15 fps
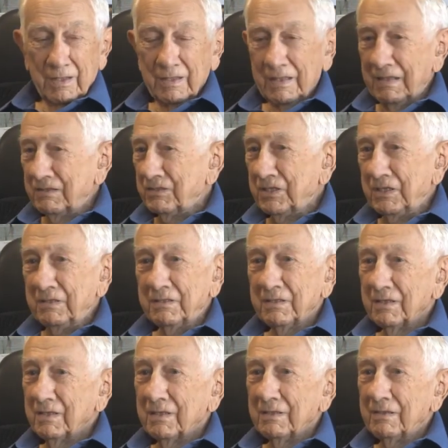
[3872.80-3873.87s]
And she,
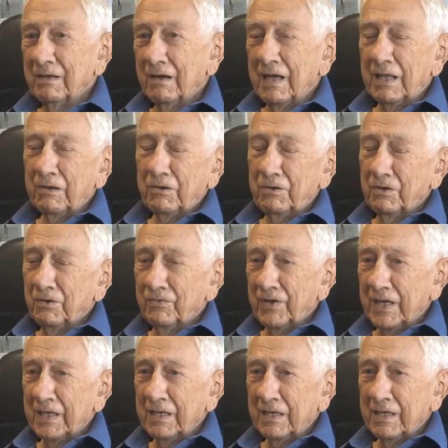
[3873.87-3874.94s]
no, I don't know if
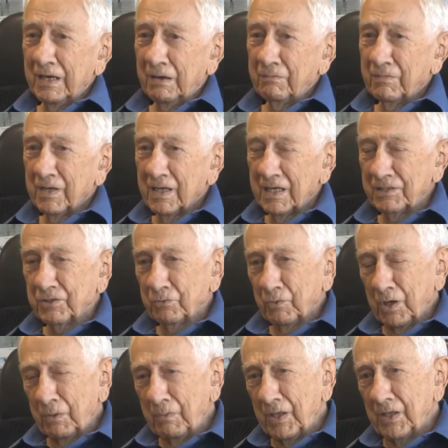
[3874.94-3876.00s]
I could come. I said, what
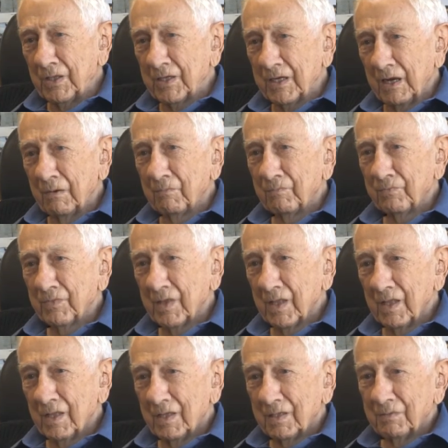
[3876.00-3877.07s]
do you mean come?
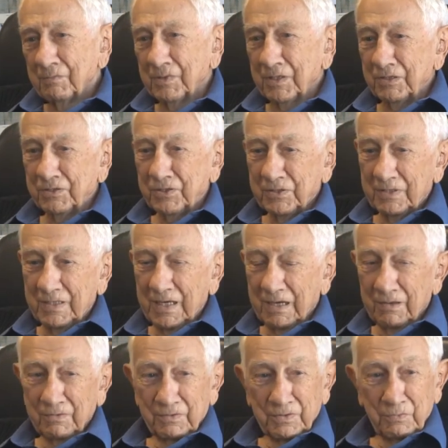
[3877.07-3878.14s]
Because
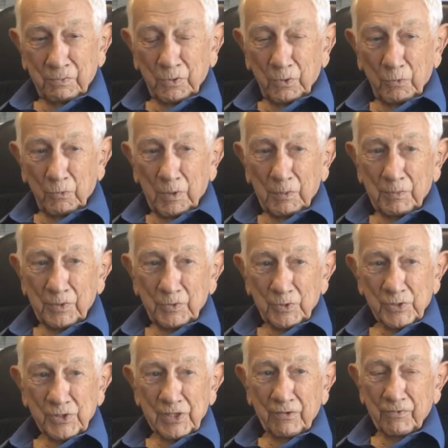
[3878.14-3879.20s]
now the poor woman was
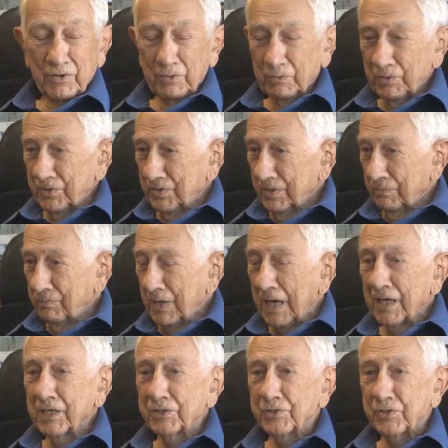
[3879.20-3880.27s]
suffering with the
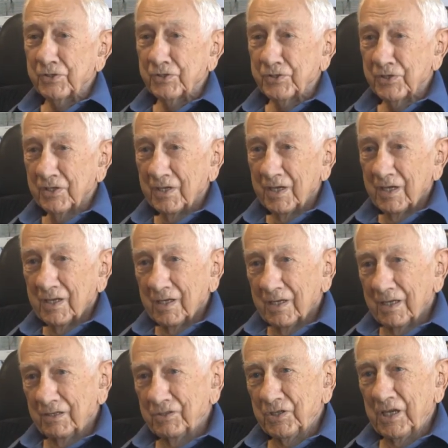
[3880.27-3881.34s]
Parkinson's,
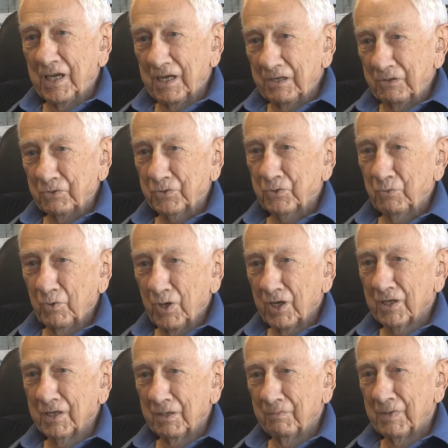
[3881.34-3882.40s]
and she had to use a
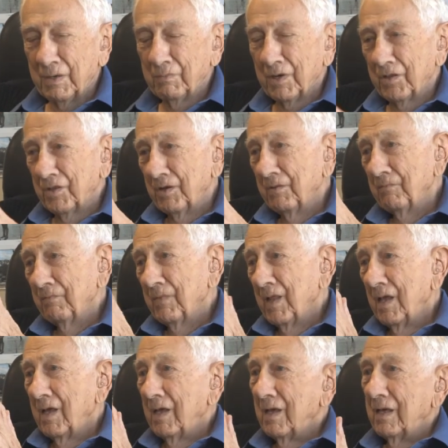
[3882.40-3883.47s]
walker, my mother.
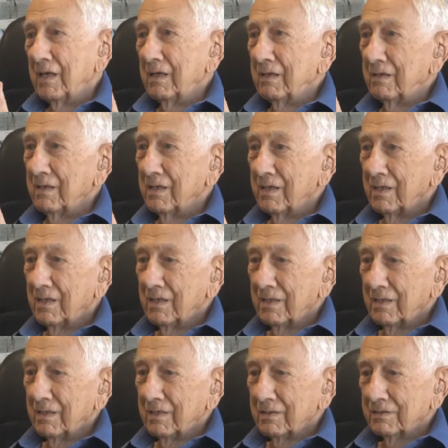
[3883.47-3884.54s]
And
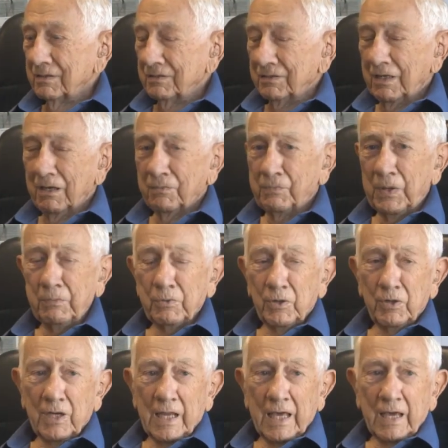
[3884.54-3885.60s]
she says, no, people
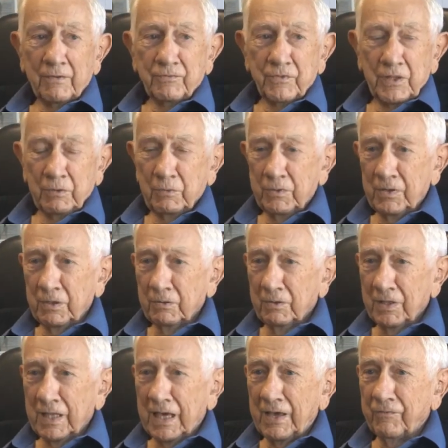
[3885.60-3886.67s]
will laugh. They, they
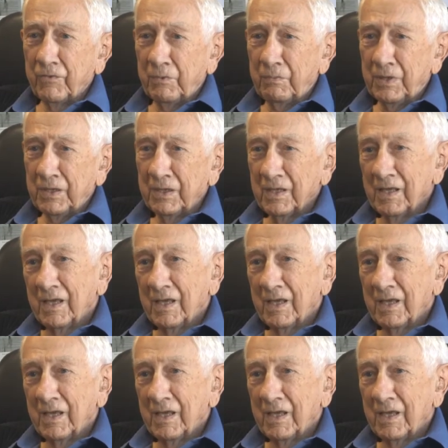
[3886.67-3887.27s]
will laugh at me.